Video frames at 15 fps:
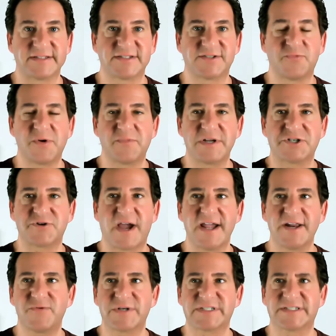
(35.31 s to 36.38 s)
So when we try
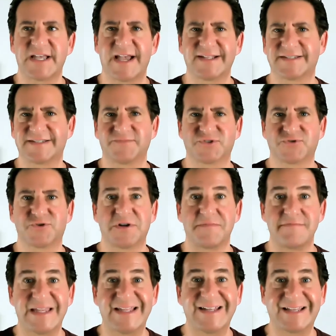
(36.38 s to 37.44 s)
to assign some sort of
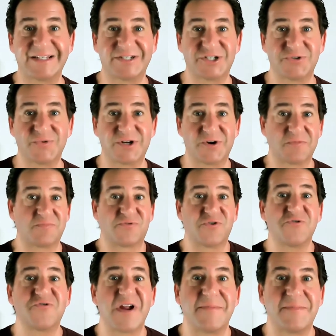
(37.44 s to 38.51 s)
meaning to it or
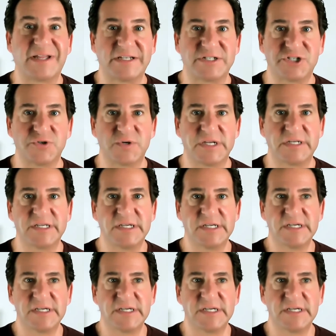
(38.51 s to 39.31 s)
programming to it,